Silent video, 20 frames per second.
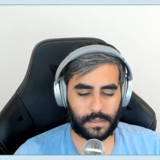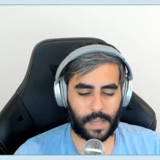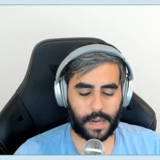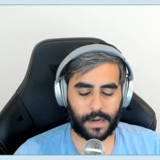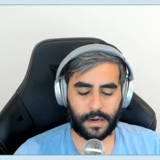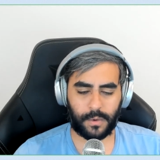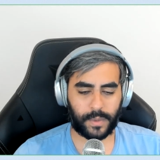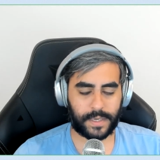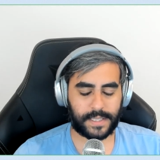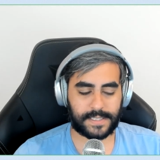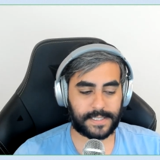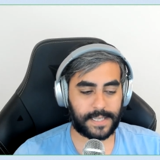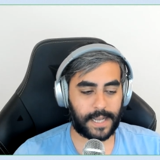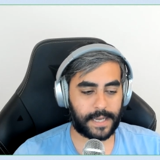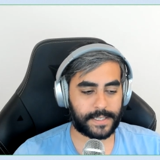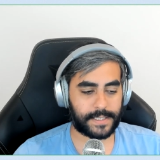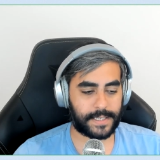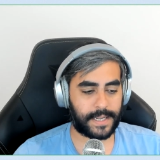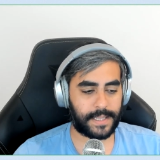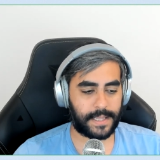I don't know what it
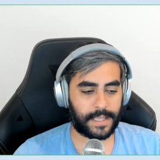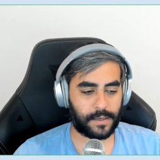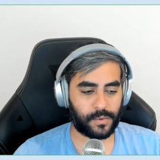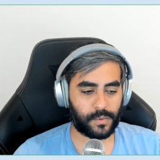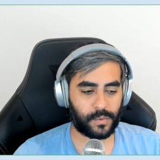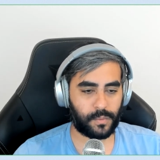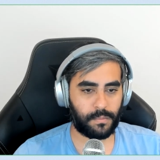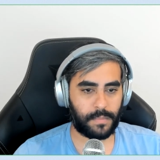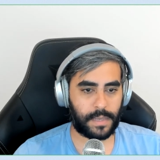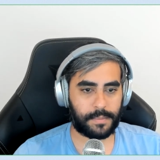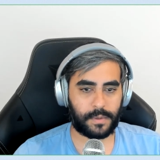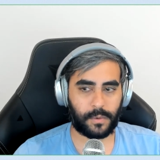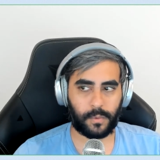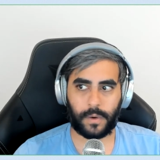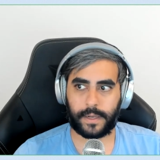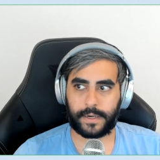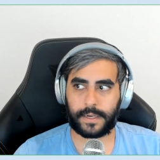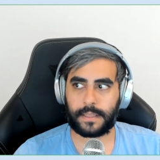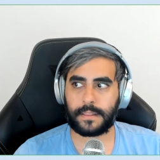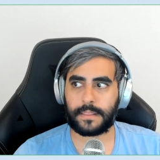started at, like maybe
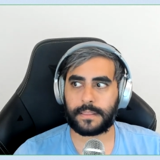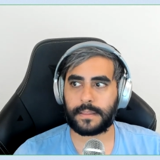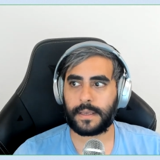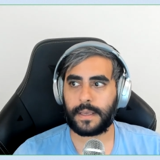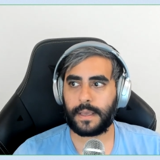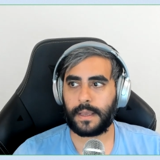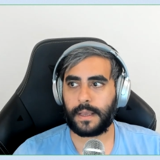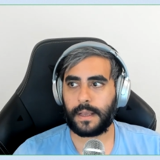one ETH